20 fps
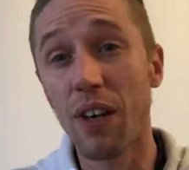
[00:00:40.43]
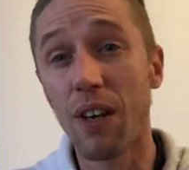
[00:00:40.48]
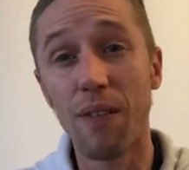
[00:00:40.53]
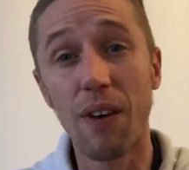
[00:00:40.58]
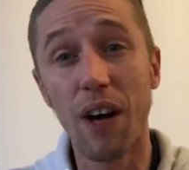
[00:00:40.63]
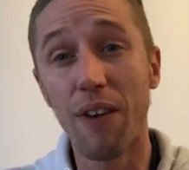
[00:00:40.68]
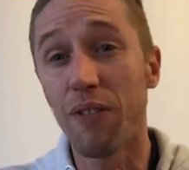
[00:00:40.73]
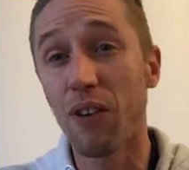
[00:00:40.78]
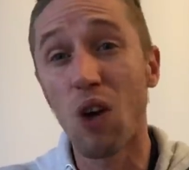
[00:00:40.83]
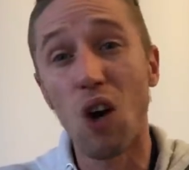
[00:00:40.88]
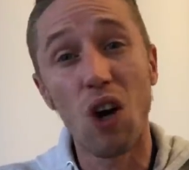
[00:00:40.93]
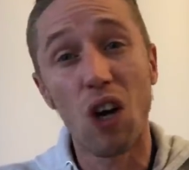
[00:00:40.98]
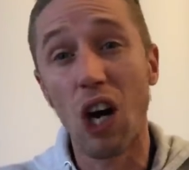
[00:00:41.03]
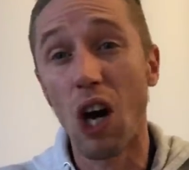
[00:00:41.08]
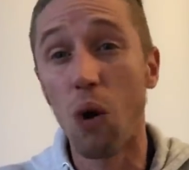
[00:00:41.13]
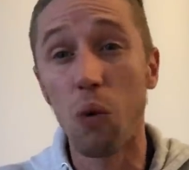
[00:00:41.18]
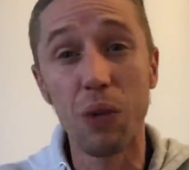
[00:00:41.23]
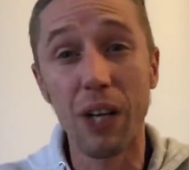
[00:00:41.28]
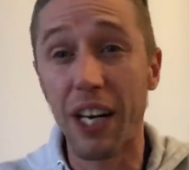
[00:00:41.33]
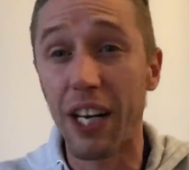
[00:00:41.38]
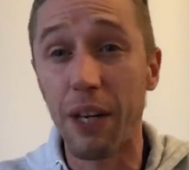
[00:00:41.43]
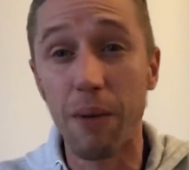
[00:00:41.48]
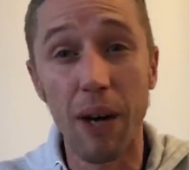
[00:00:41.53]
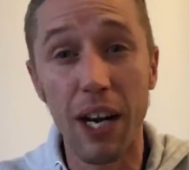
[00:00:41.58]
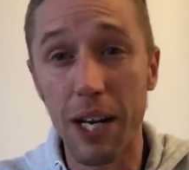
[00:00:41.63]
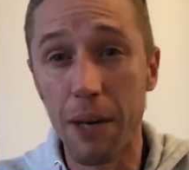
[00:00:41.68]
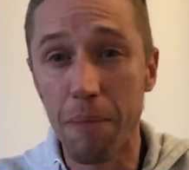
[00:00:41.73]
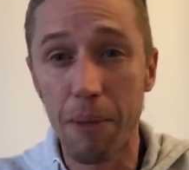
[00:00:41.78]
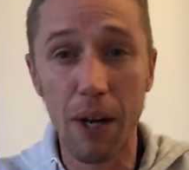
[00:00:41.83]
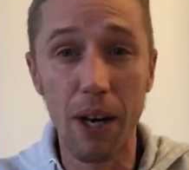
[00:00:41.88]
I've got a cold
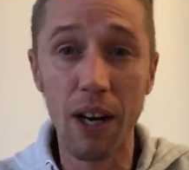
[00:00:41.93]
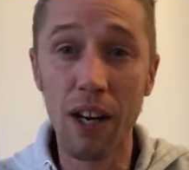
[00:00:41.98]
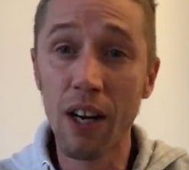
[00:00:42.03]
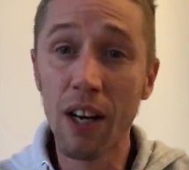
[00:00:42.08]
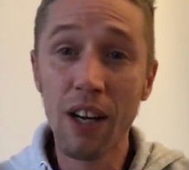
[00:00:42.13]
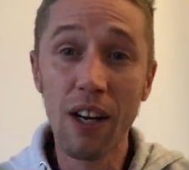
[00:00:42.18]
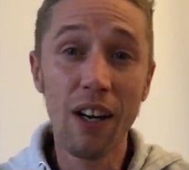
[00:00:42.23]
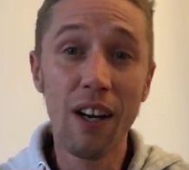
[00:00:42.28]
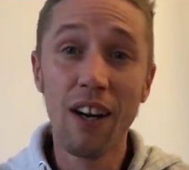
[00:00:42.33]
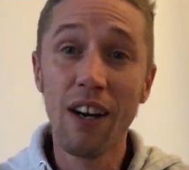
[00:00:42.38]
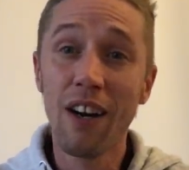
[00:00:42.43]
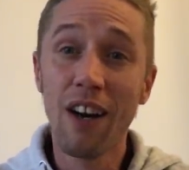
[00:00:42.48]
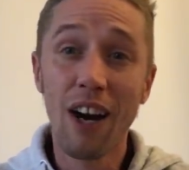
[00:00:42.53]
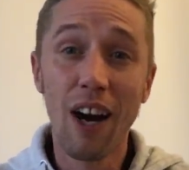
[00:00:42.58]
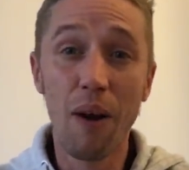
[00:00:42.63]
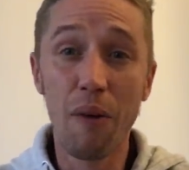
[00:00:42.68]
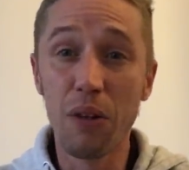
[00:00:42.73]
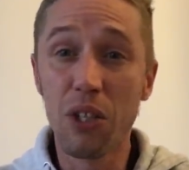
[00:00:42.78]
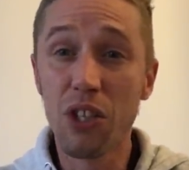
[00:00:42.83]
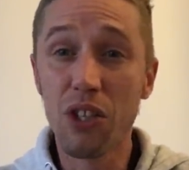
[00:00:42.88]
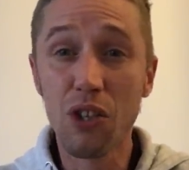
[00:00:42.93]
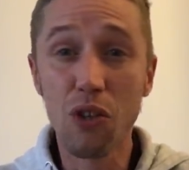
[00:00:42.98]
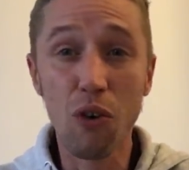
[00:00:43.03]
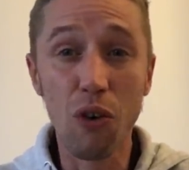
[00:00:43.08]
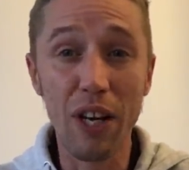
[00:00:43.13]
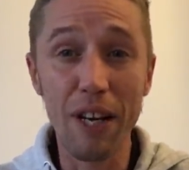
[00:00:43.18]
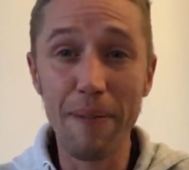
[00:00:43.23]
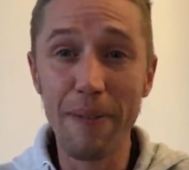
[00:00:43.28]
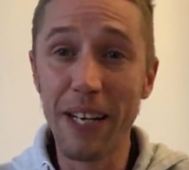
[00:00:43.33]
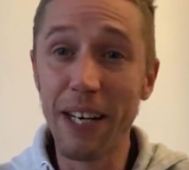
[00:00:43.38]
anyway, but I was
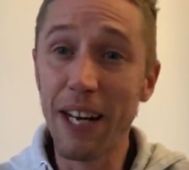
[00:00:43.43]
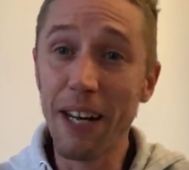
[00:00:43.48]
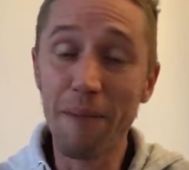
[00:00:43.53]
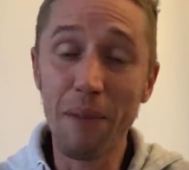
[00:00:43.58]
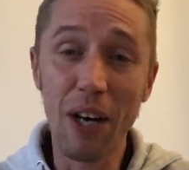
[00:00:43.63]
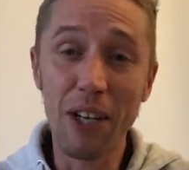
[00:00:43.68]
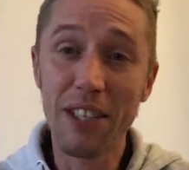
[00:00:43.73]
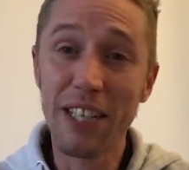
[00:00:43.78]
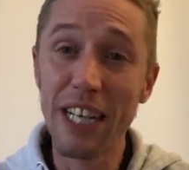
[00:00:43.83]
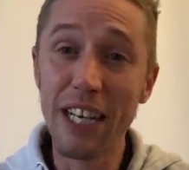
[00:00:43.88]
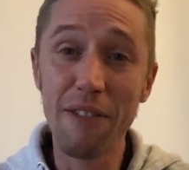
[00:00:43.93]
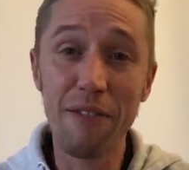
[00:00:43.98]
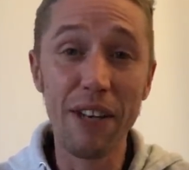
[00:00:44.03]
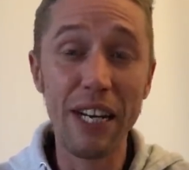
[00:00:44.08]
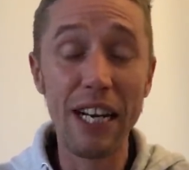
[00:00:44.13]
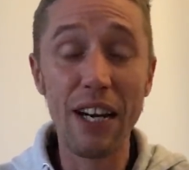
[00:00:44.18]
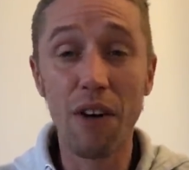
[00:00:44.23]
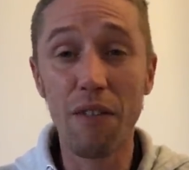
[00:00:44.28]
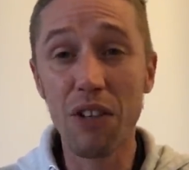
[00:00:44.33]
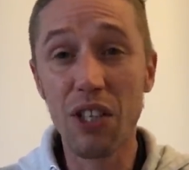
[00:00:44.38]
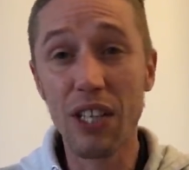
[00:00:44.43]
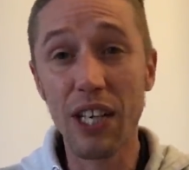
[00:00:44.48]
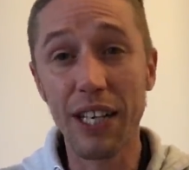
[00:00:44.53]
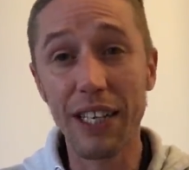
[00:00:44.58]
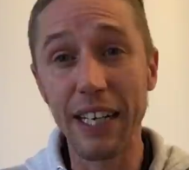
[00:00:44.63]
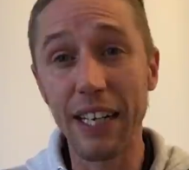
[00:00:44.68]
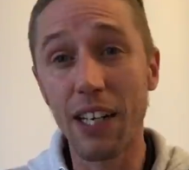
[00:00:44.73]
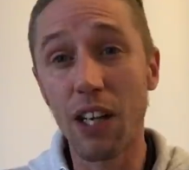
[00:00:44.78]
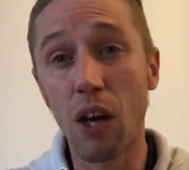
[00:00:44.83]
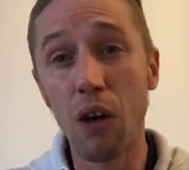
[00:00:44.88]
screaming at my TV. Obviously, I
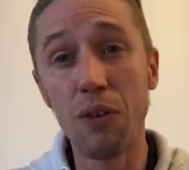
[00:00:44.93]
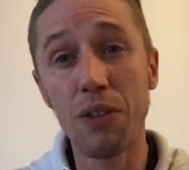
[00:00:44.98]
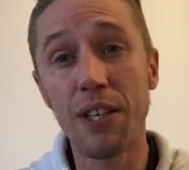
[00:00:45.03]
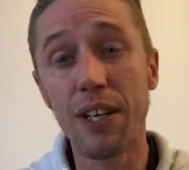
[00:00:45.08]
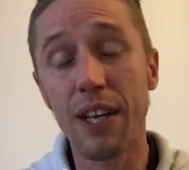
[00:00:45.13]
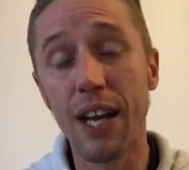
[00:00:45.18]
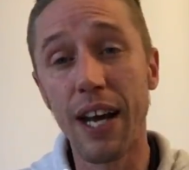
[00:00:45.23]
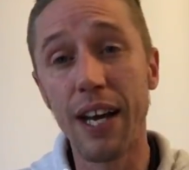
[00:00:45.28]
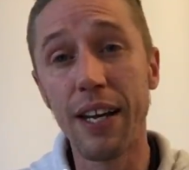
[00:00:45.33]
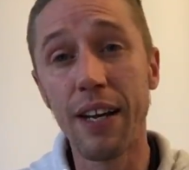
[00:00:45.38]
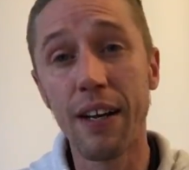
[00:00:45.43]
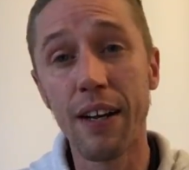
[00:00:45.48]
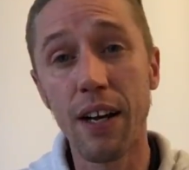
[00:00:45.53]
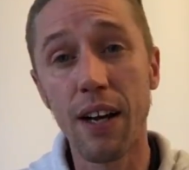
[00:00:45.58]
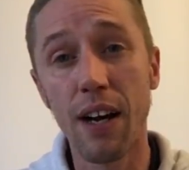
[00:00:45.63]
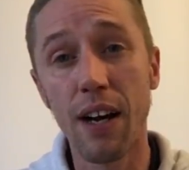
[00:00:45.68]
didn't go today.